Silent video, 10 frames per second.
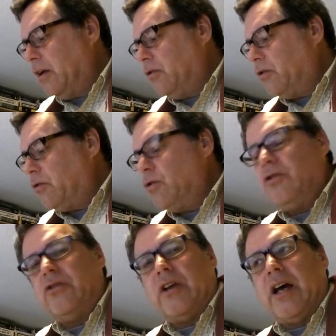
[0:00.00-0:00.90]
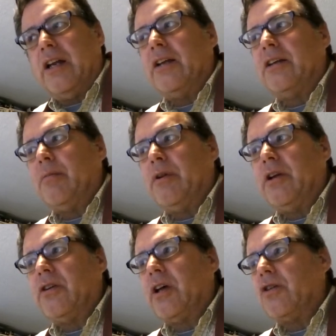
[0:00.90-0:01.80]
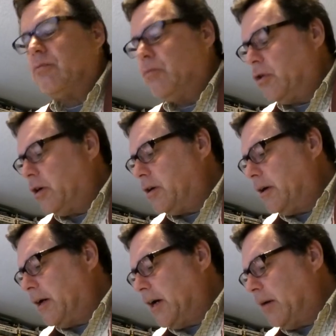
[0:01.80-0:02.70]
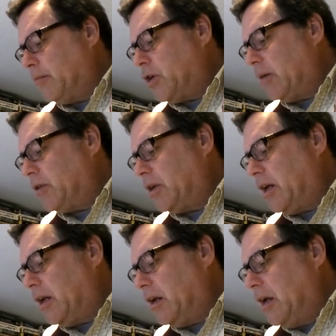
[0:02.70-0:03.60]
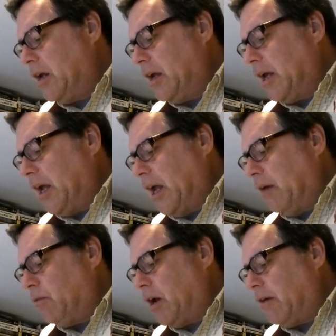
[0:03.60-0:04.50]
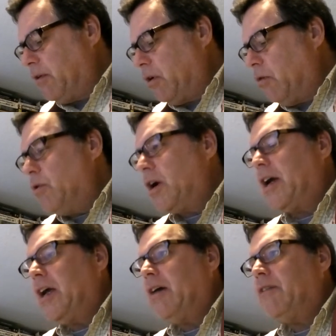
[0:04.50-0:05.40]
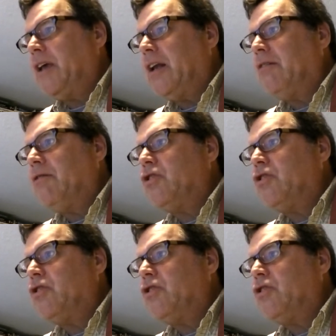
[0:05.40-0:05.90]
So you decide, that's up on the discussion board, Chapter 10, and we have for homework, I have the end of the